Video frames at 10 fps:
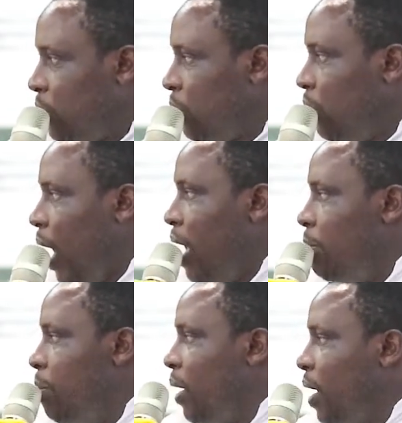So
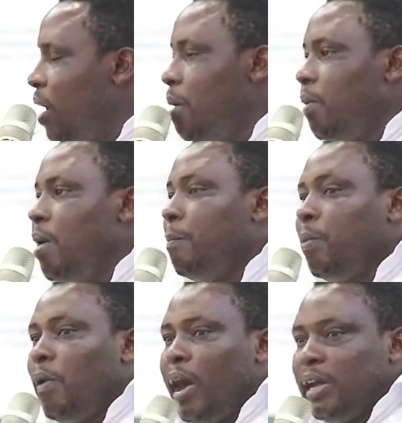I became a
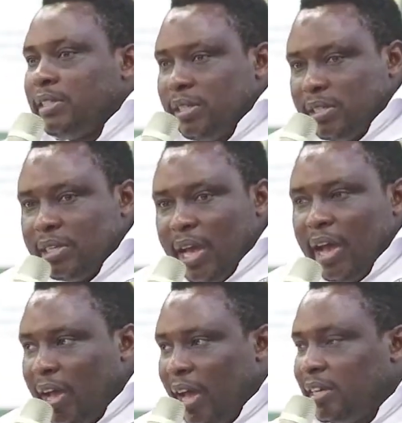poor
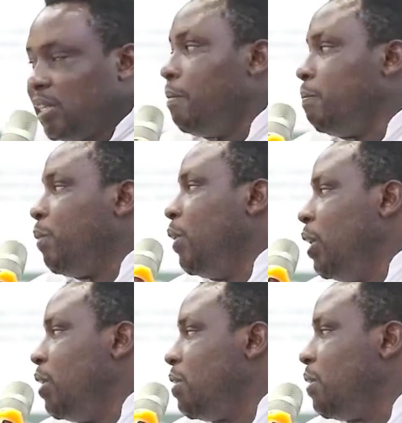assessor at some
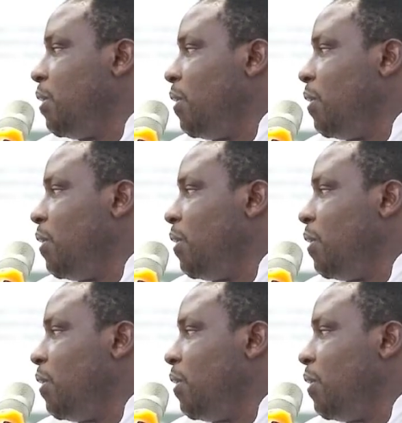point,